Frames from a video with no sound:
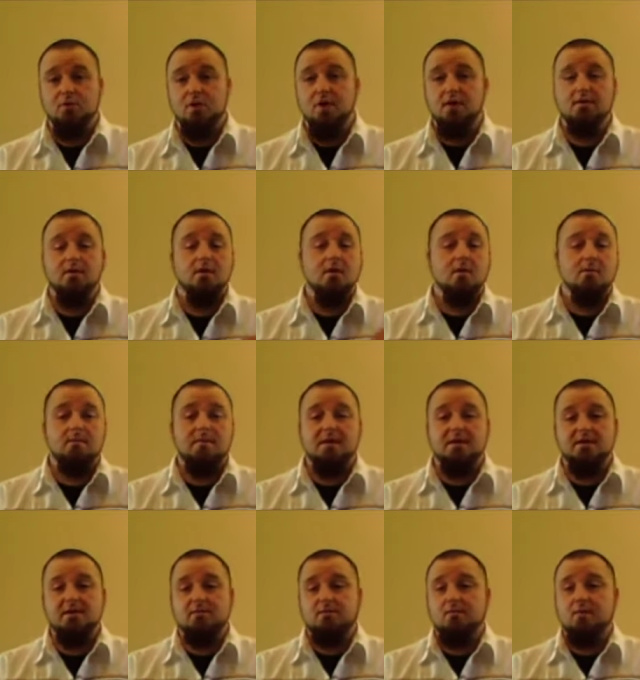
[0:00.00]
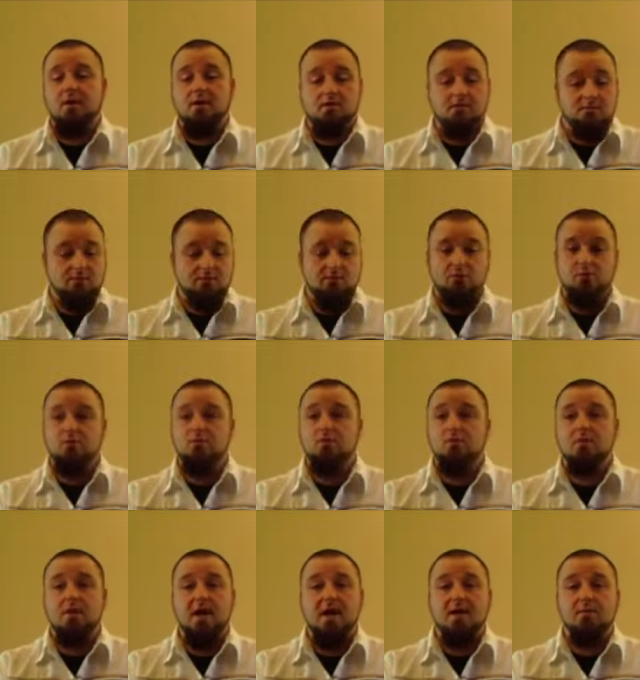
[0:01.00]
Run Mini, run
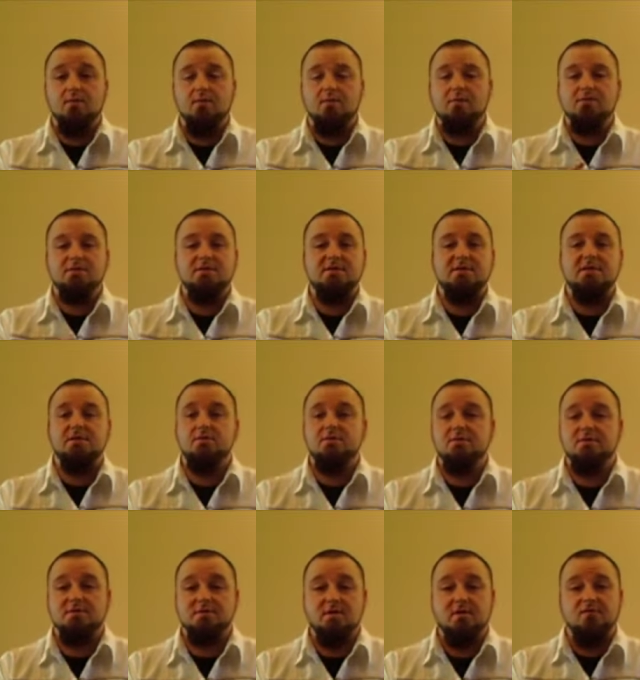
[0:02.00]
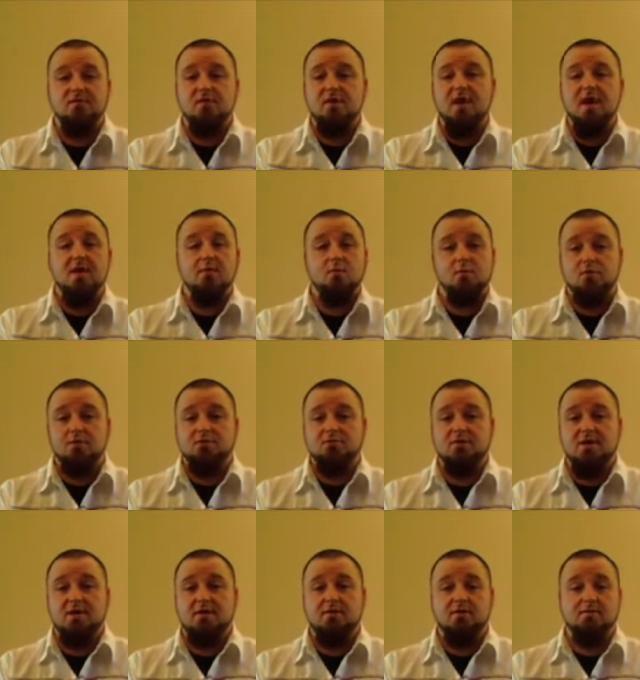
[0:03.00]
Google AdWords, Keyword Discovery, and Word
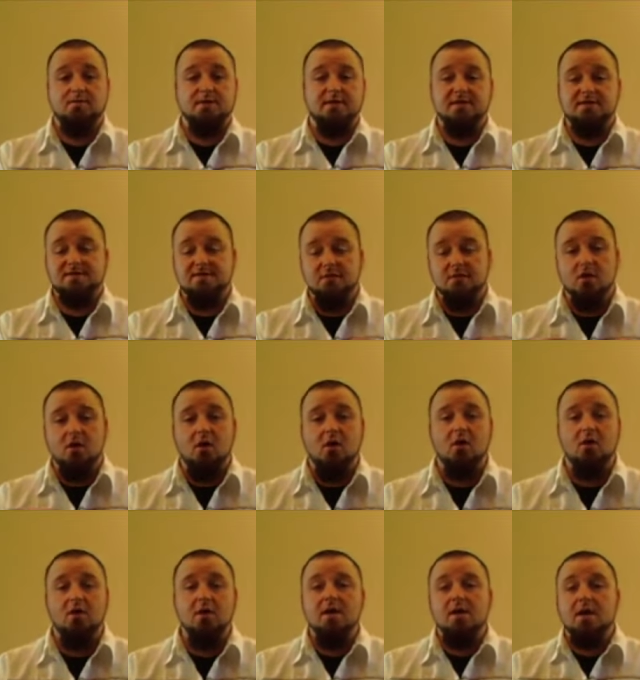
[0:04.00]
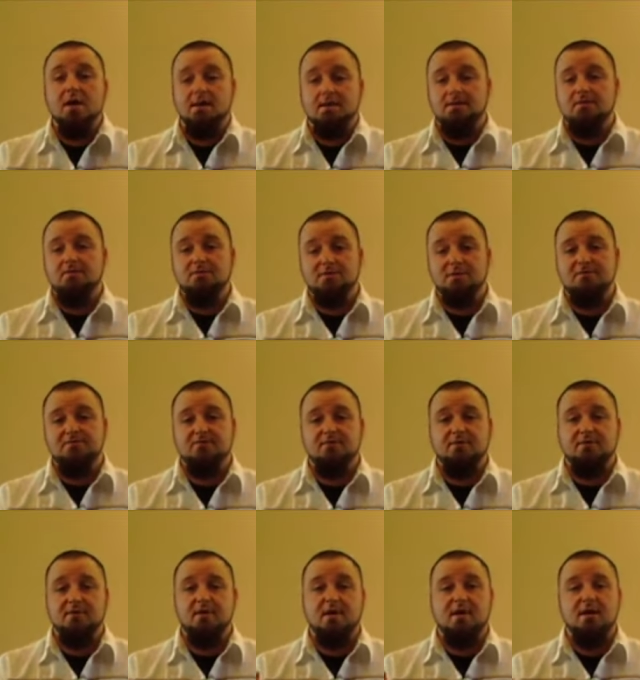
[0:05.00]
Tracker because they're all a little different,